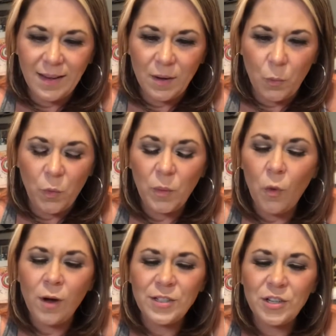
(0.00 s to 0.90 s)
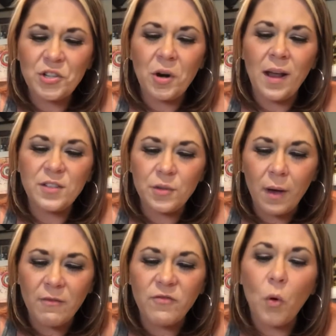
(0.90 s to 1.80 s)
we want to try to
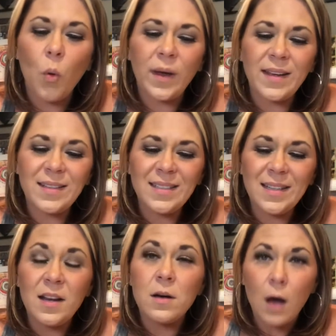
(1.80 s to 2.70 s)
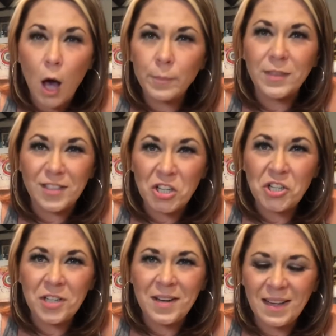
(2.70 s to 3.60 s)
avoid
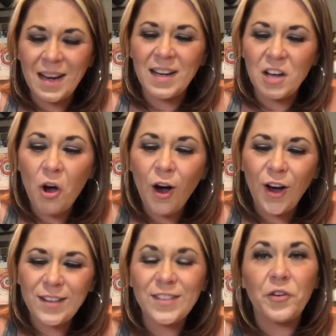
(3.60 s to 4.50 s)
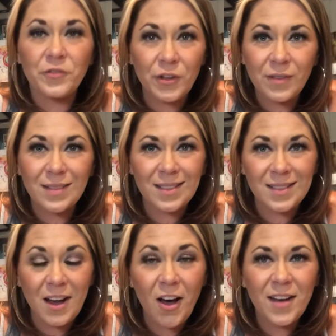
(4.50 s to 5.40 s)
opposition at any cost, although that's
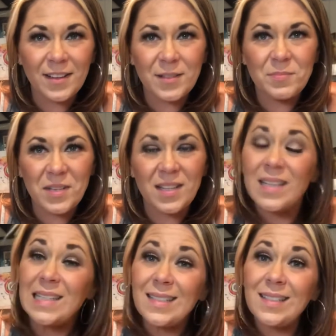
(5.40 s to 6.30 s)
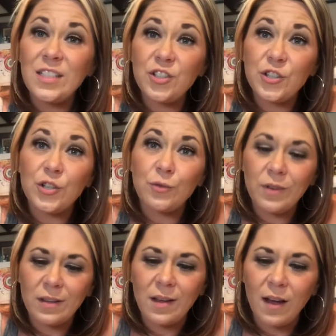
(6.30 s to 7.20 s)
not going to be easy to do
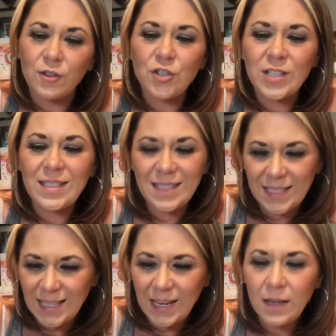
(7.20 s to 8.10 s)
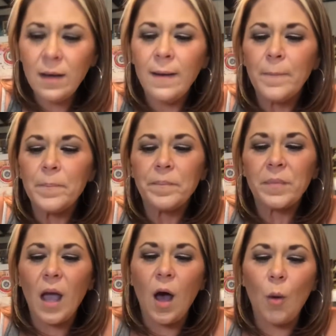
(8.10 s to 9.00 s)
in the energies today.
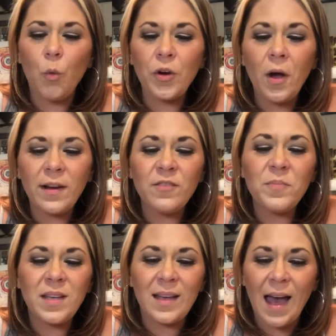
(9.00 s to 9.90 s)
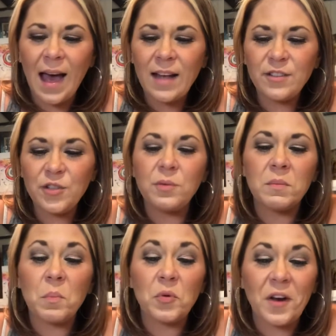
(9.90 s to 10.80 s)
We're kind of being asked to
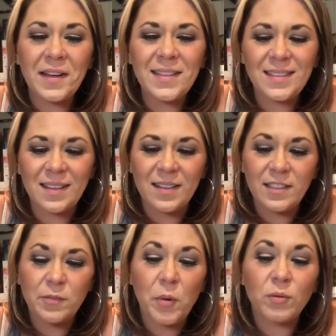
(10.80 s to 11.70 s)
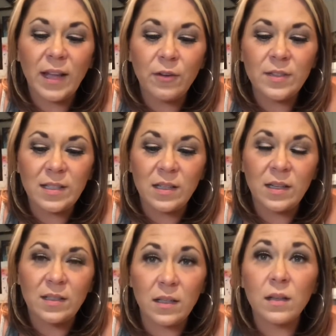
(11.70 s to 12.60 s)
embrace this
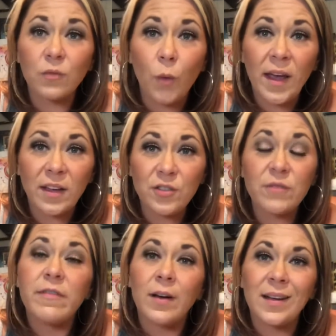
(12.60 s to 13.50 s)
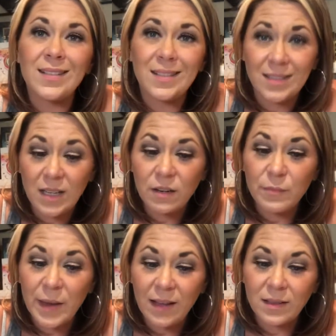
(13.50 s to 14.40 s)
polarity to give way to find a state of
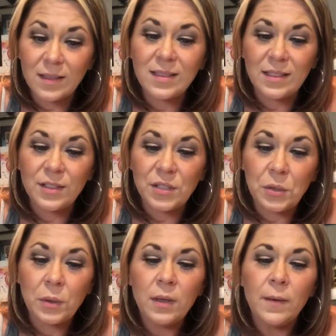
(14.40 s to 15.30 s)
balance. And so